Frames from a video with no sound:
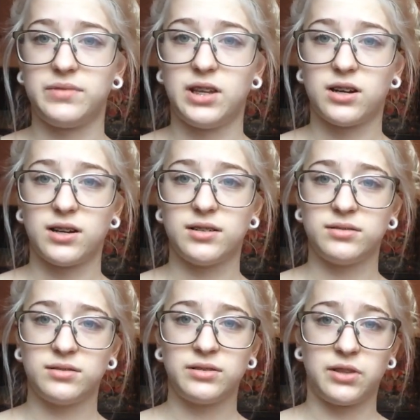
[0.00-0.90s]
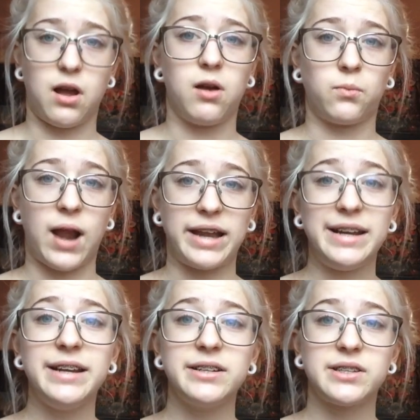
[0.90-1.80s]
you're not
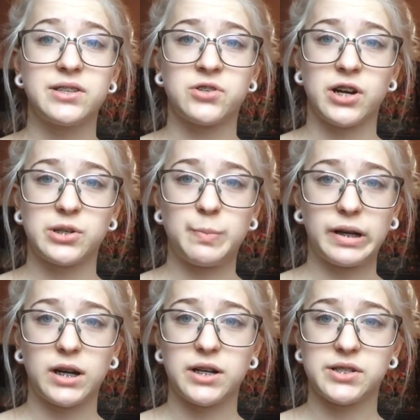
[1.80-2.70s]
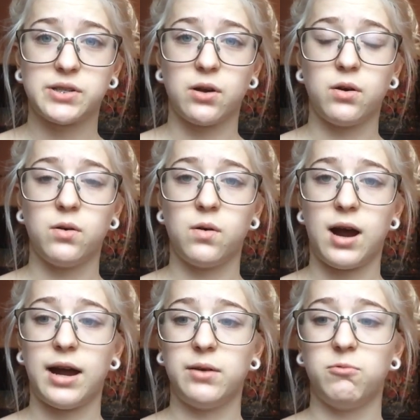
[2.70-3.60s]
ready to stretch bigger. So
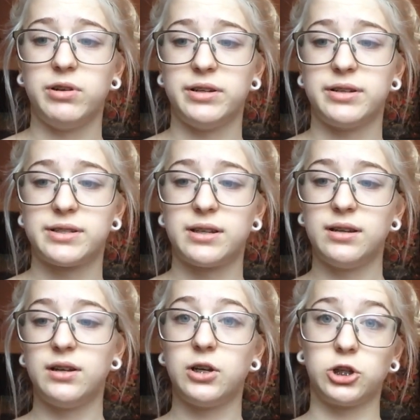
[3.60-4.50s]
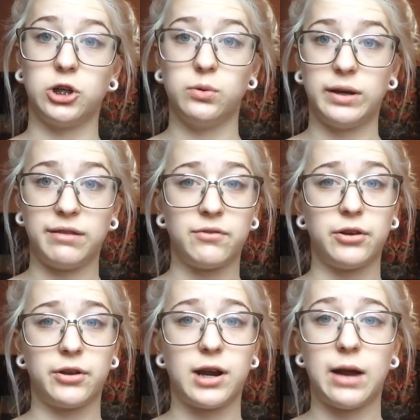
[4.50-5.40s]
I wouldn't go any
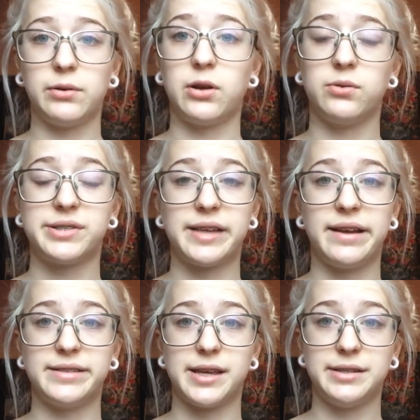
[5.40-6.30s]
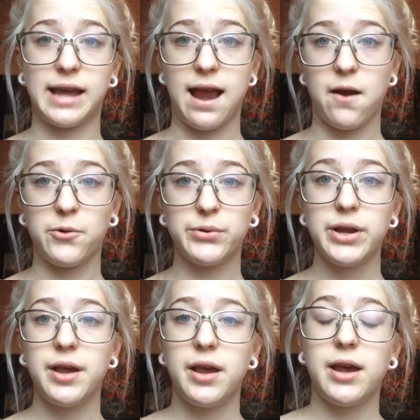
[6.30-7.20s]
further. I would go a size down,
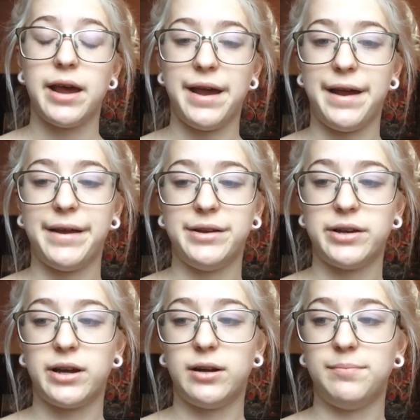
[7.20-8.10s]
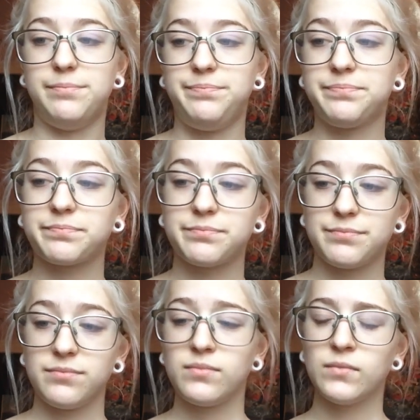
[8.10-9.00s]
and
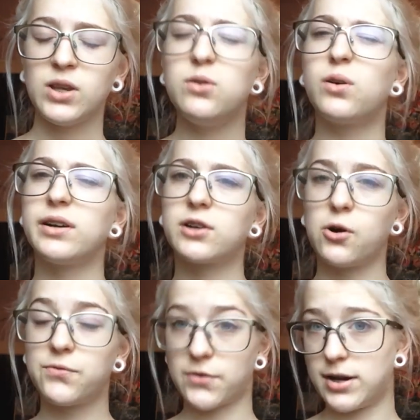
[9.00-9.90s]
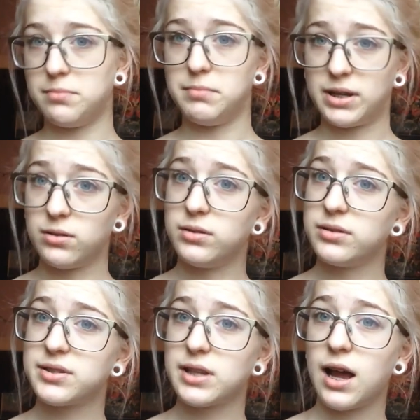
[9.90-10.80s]
or go for a
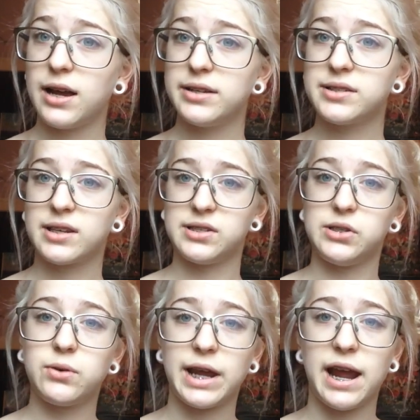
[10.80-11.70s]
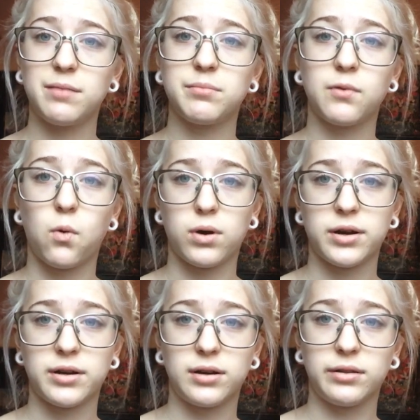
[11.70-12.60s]
middle size, because you can
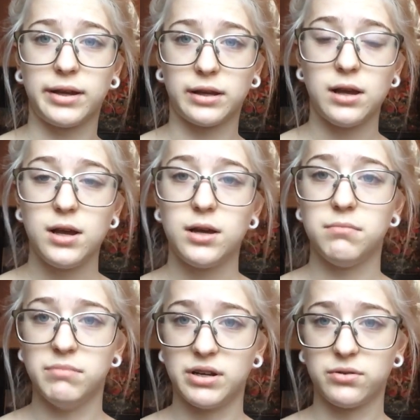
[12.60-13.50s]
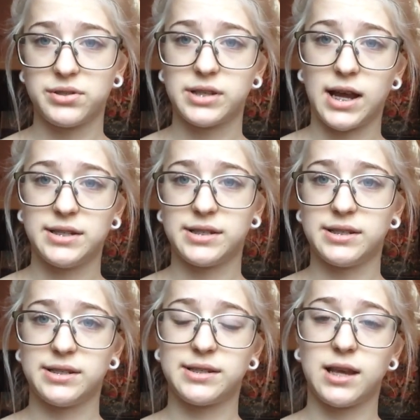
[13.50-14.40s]
order like middle
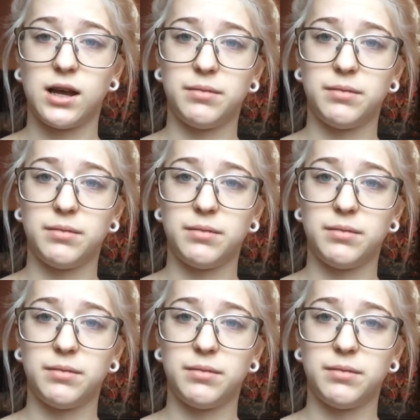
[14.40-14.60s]
sizes